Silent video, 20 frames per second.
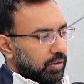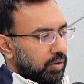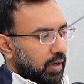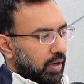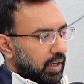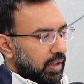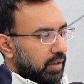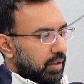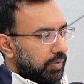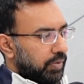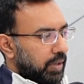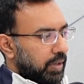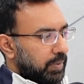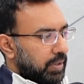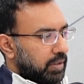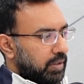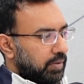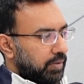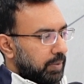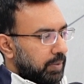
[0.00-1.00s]
So another
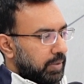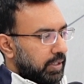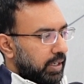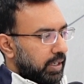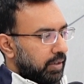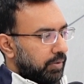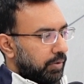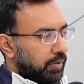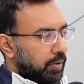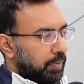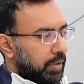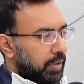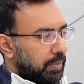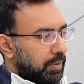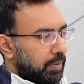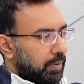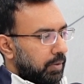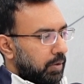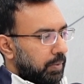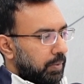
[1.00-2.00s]
famous website for
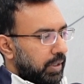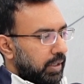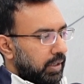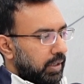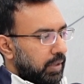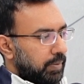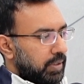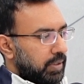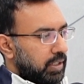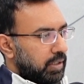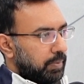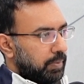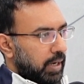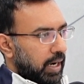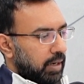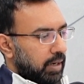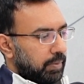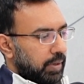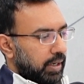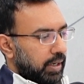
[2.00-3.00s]
premium domain names is
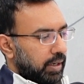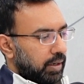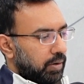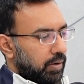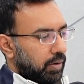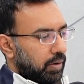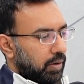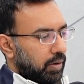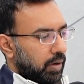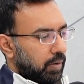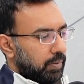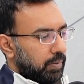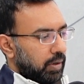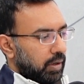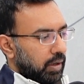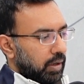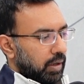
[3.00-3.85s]
brandbucket.com.